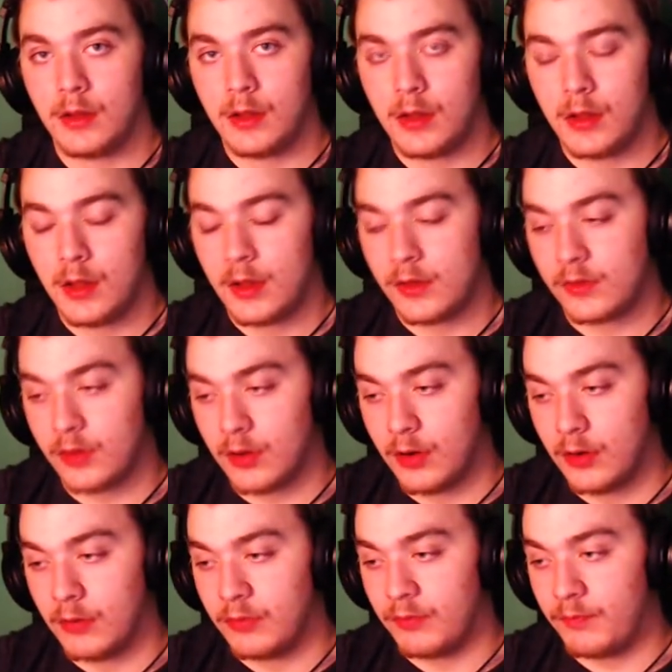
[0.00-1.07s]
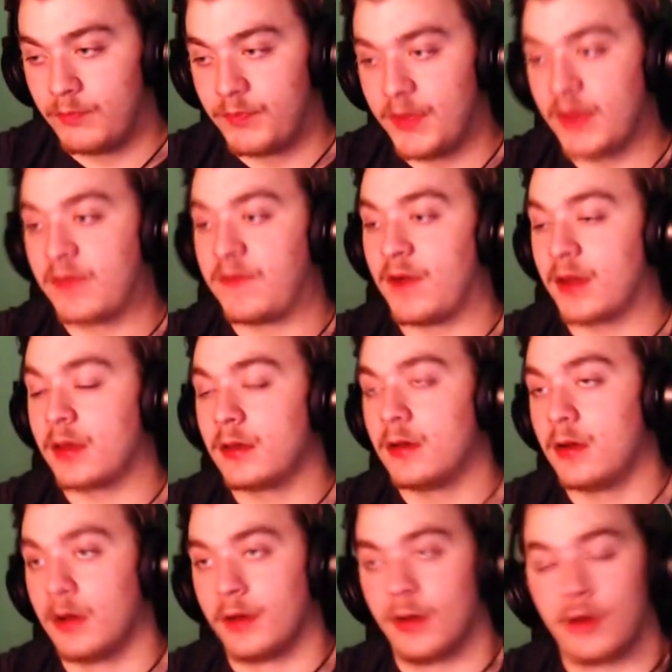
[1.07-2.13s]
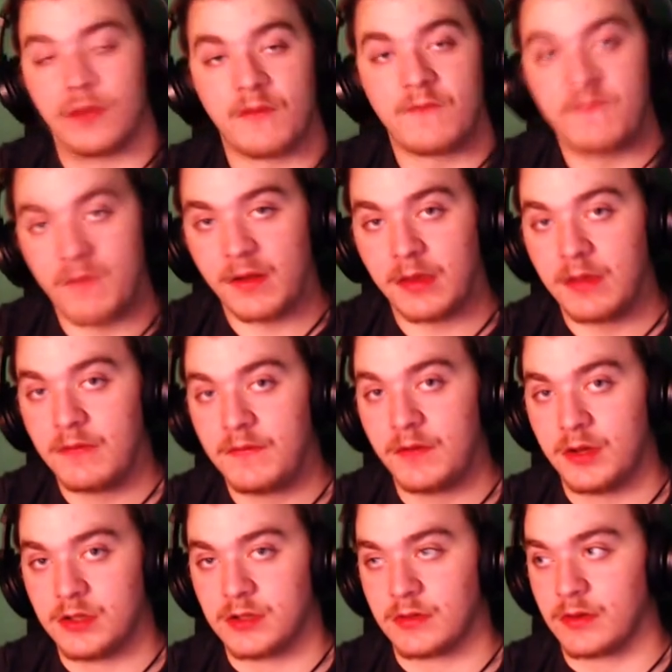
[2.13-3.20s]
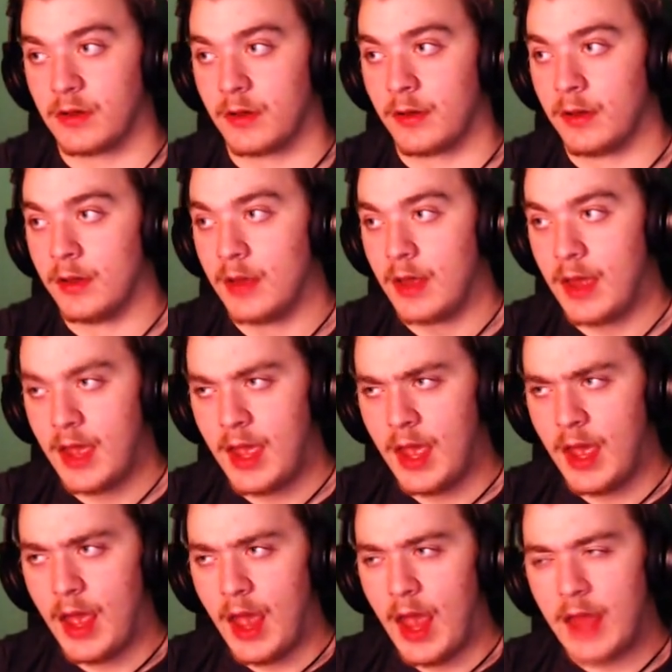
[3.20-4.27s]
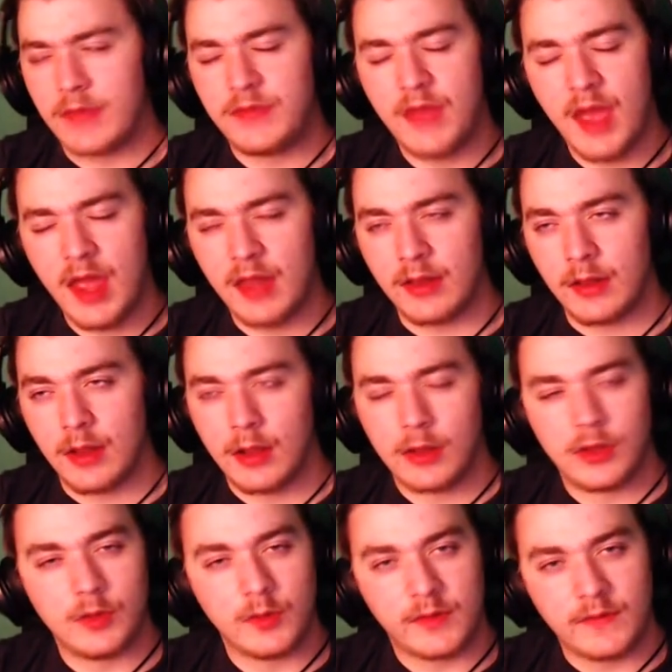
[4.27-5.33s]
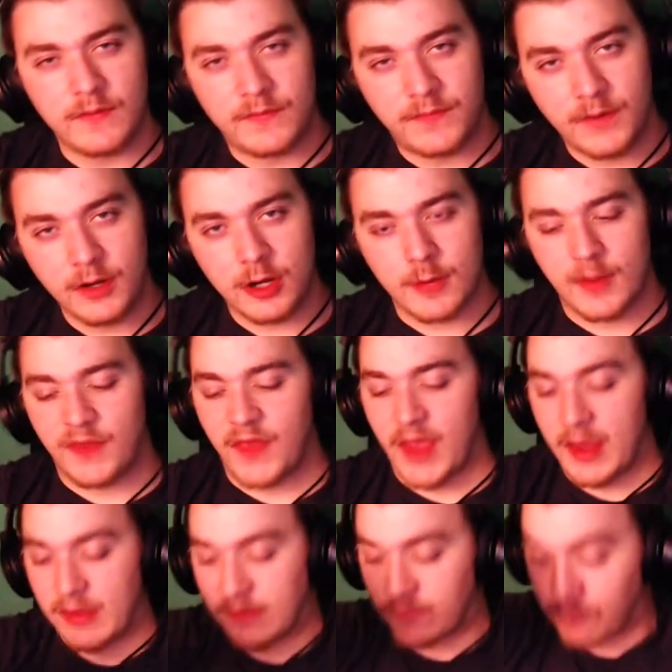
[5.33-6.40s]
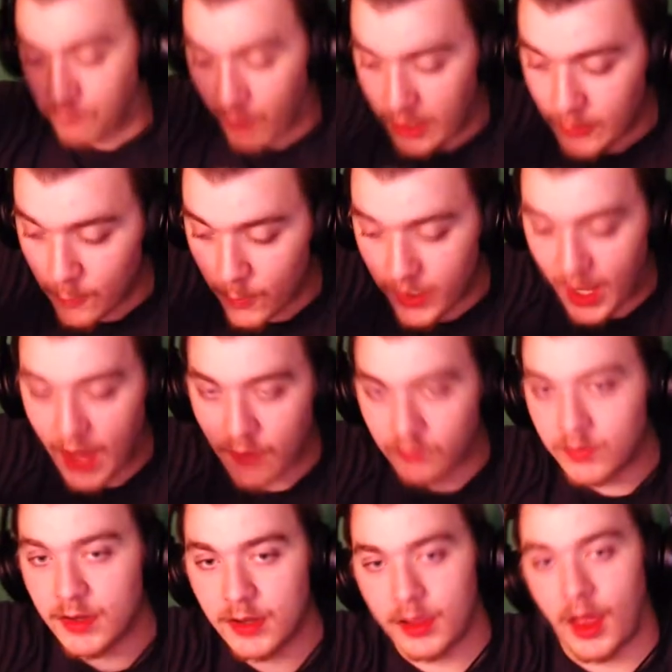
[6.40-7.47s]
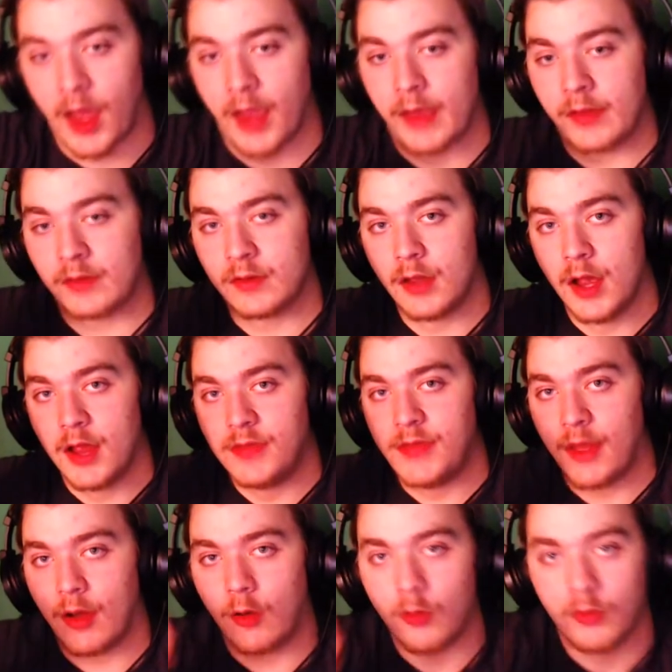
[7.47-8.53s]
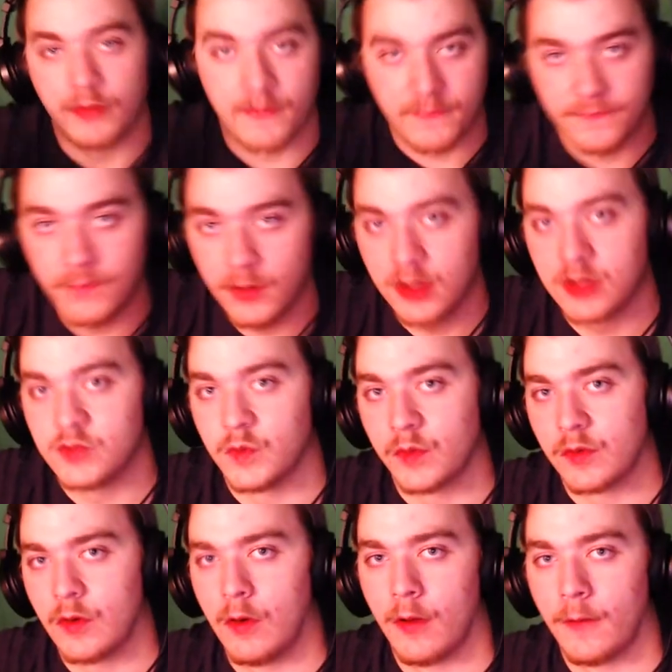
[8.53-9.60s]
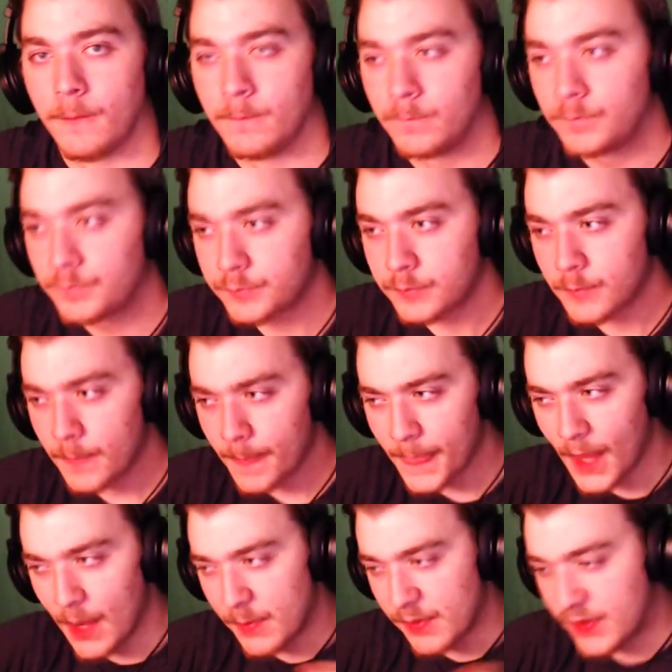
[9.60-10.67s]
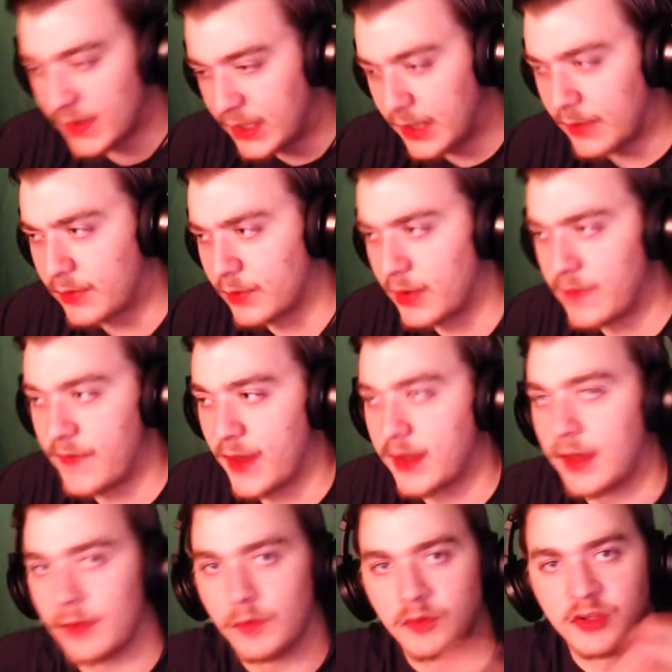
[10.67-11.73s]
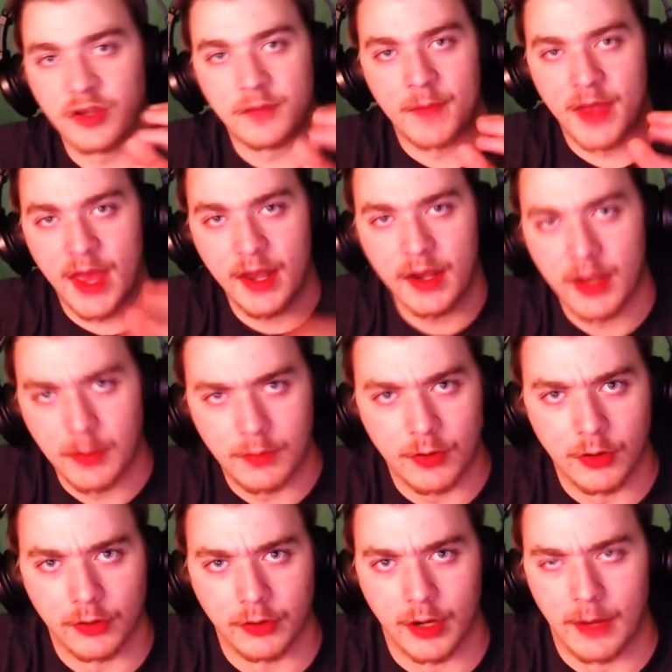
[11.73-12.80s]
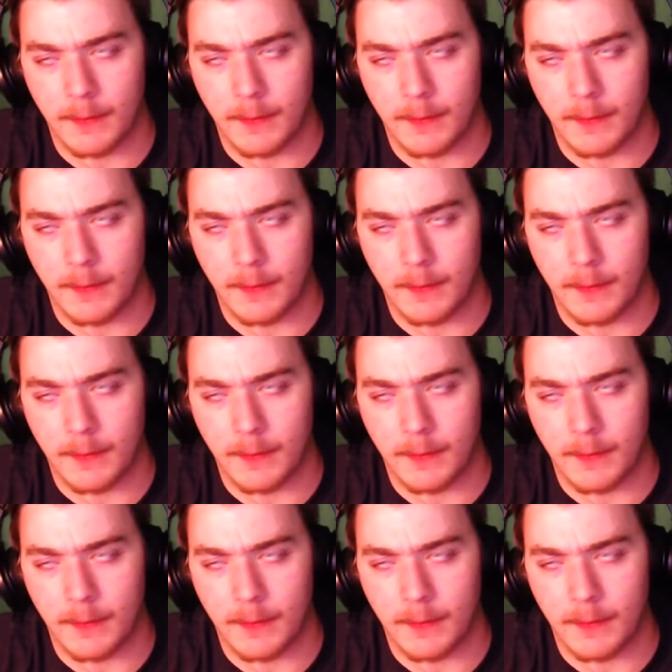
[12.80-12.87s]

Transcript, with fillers: So, it's fucking gone. All the fucking footage is gone. And then, you know what's even funnier about that is right when I realized that all of the footage was gone, I'm sitting in Sony Vegas, which is my editing program,